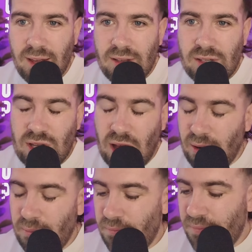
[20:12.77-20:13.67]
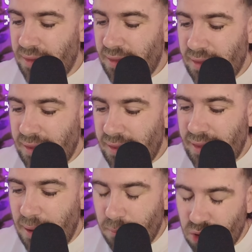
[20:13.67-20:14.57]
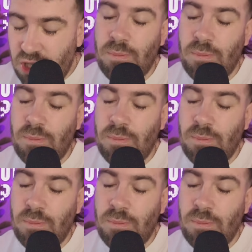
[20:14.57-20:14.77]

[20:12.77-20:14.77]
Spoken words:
So there must